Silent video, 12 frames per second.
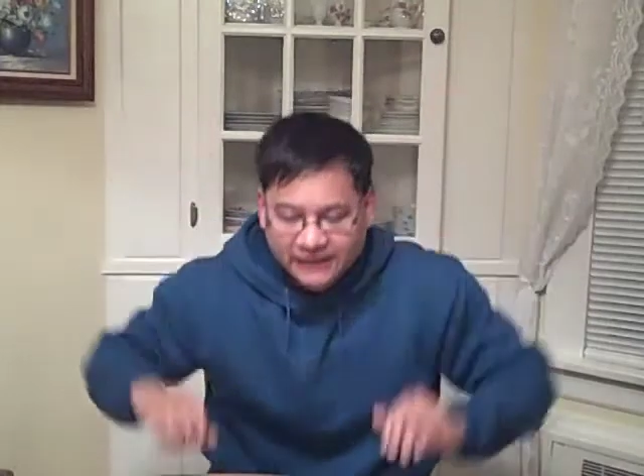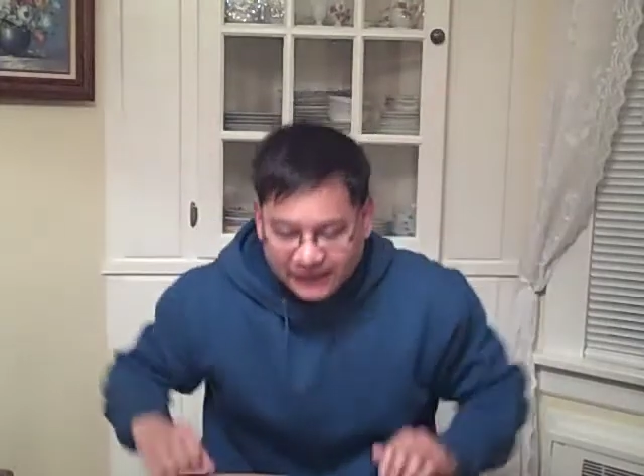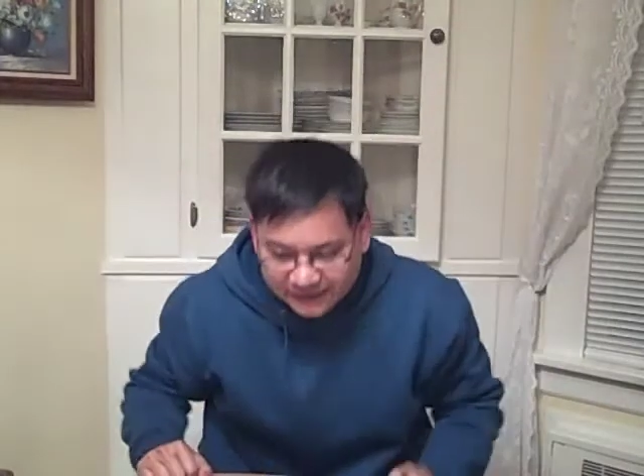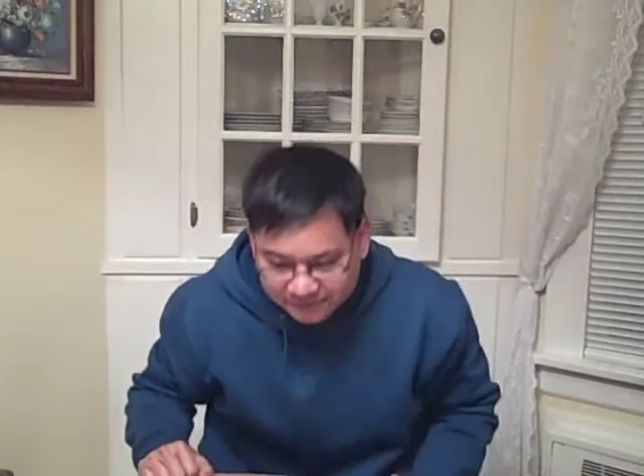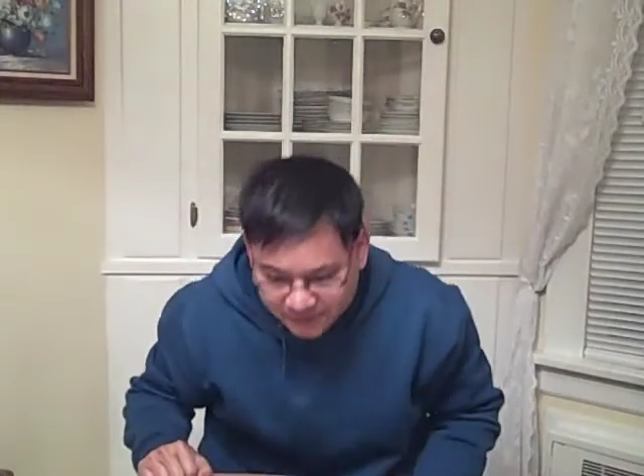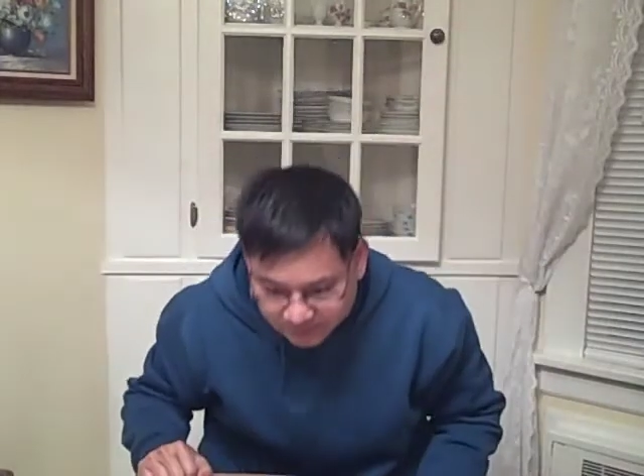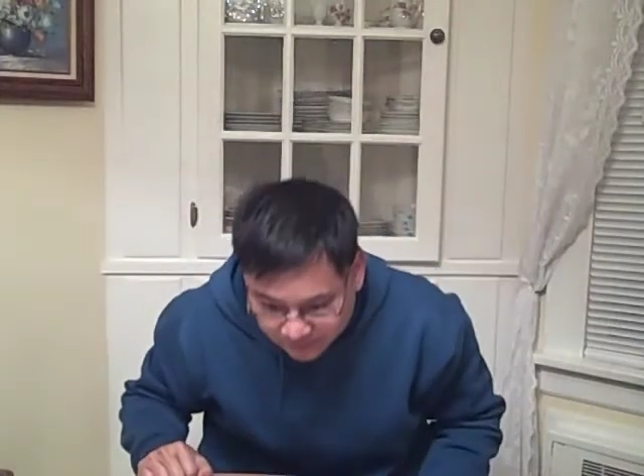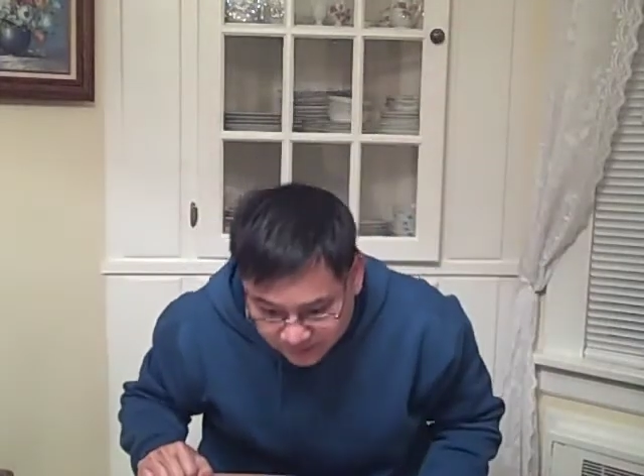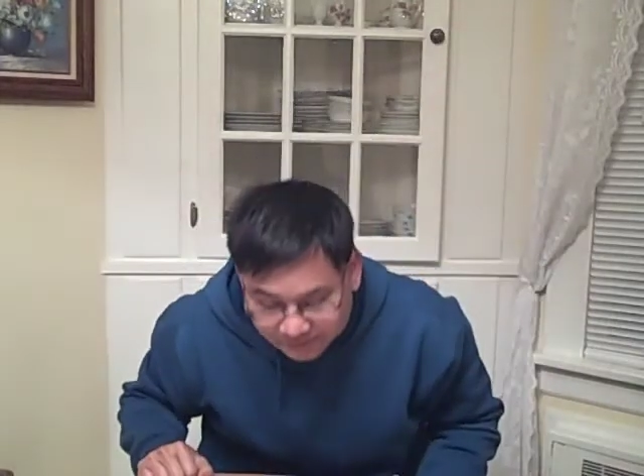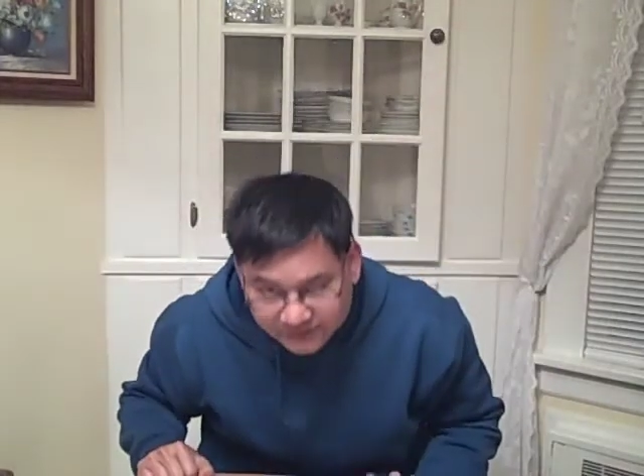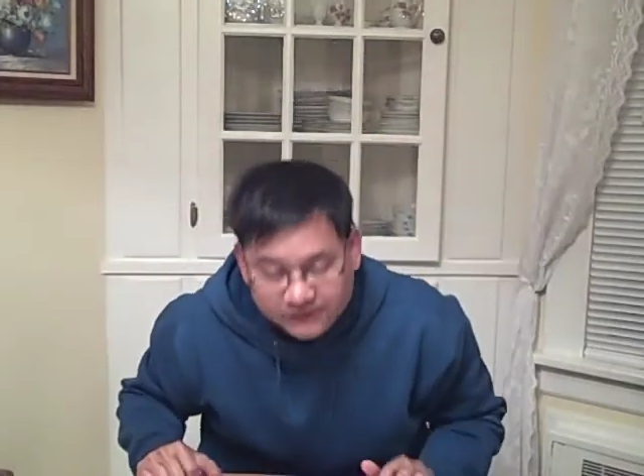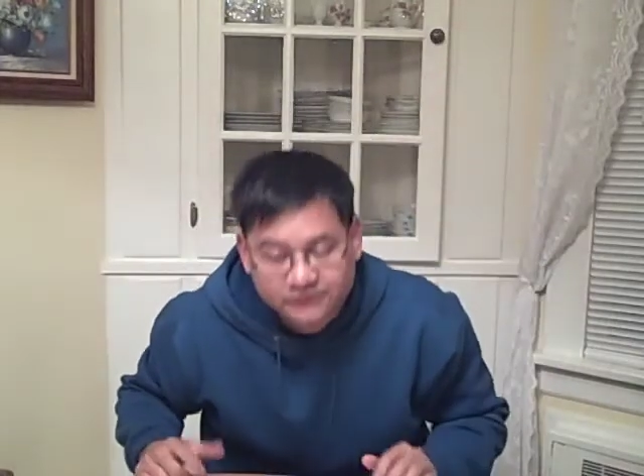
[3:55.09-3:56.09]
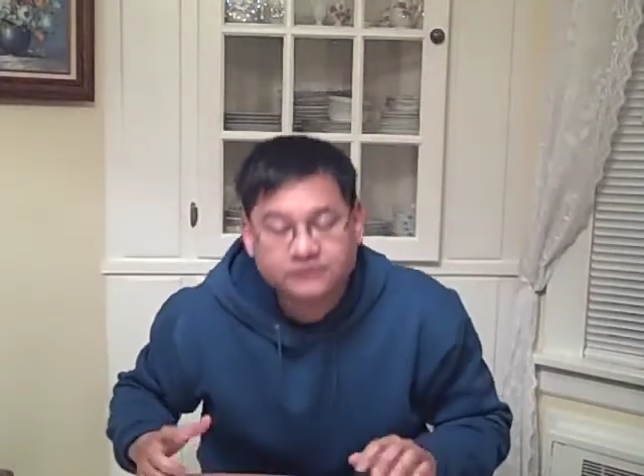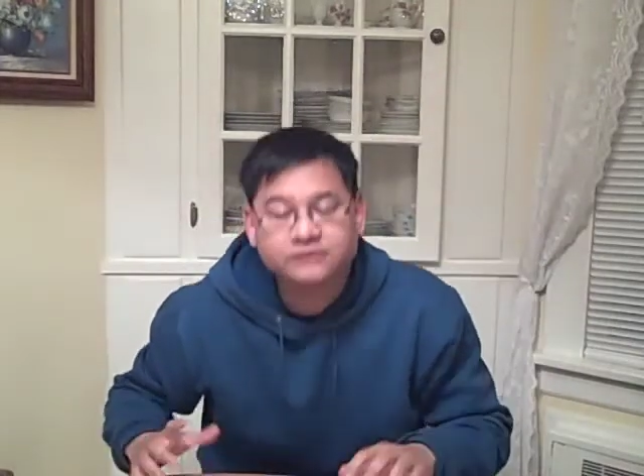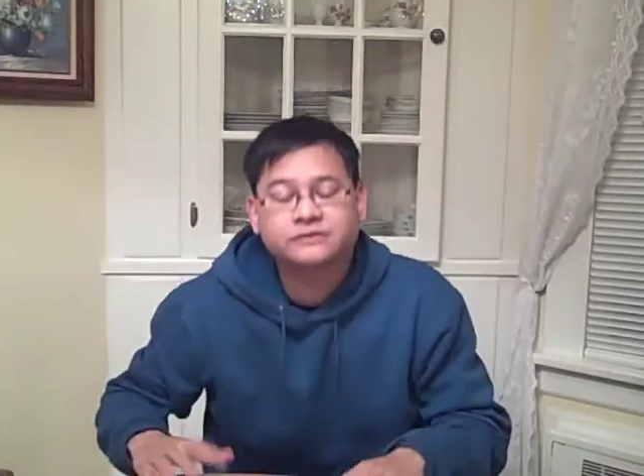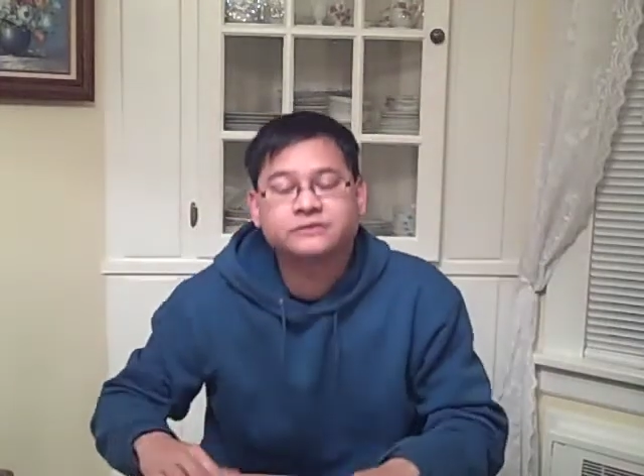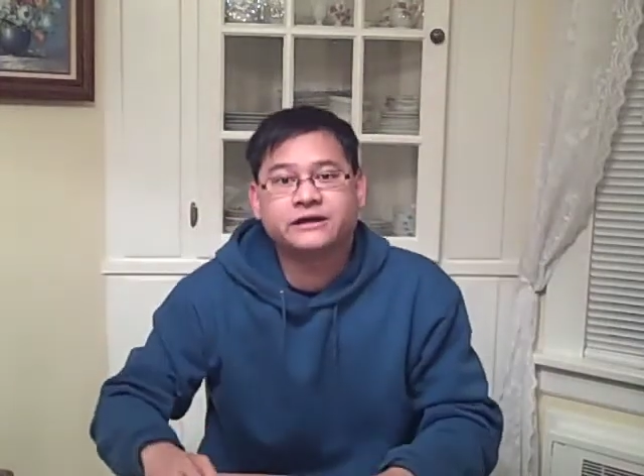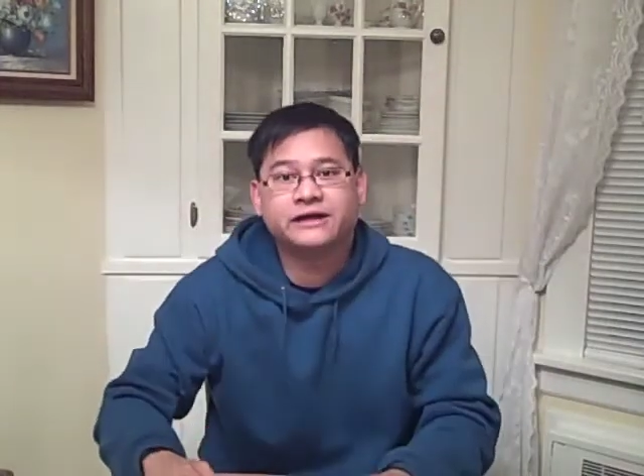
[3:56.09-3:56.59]
and people are going to be
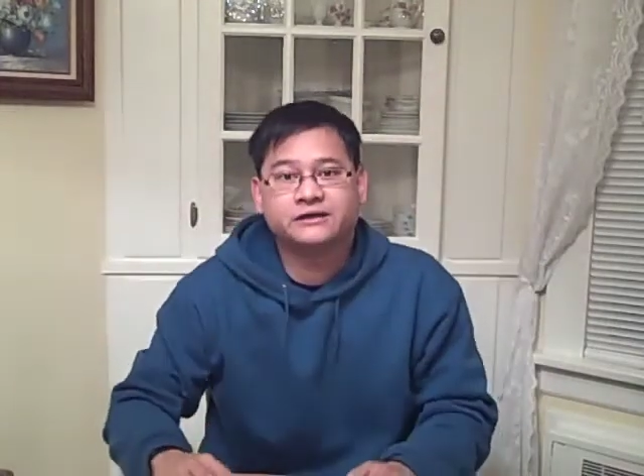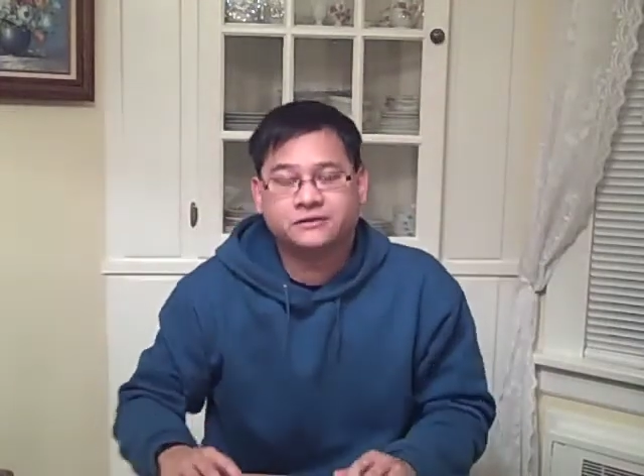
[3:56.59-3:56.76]
trying